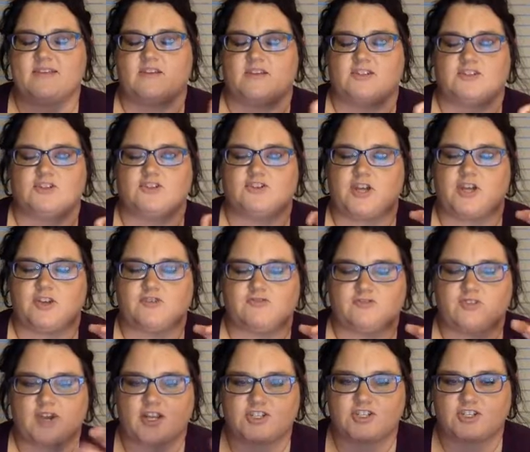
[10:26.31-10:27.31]
lots of great
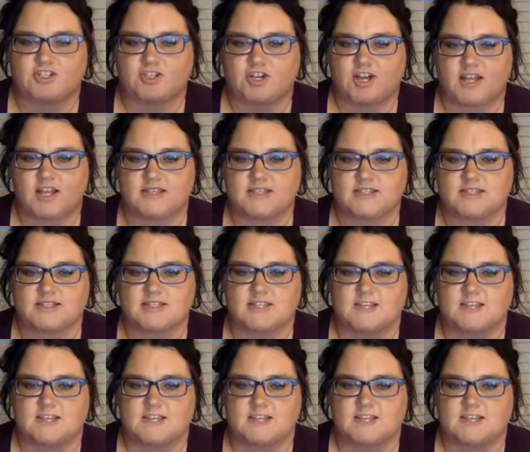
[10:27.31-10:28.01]
restaurants,